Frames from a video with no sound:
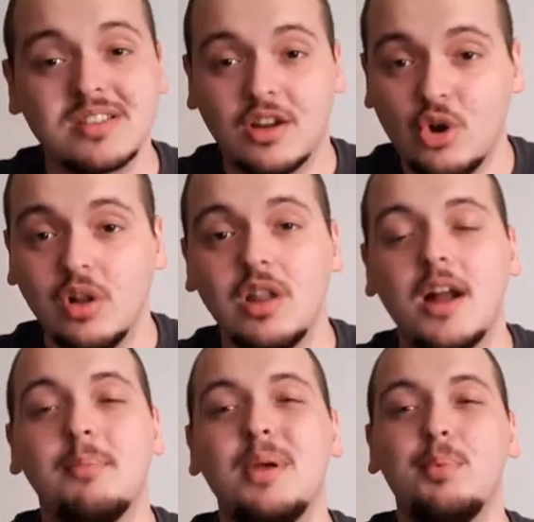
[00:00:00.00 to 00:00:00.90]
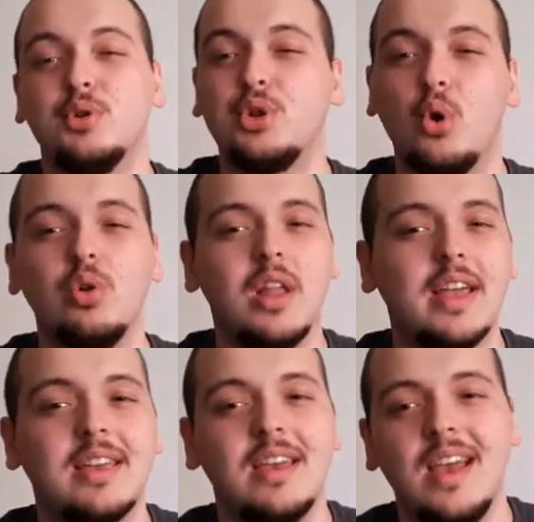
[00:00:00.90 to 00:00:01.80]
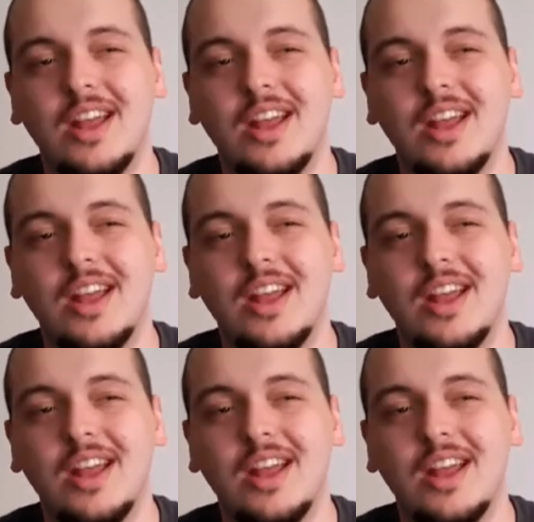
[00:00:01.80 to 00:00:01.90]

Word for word: I know a lot of people don't like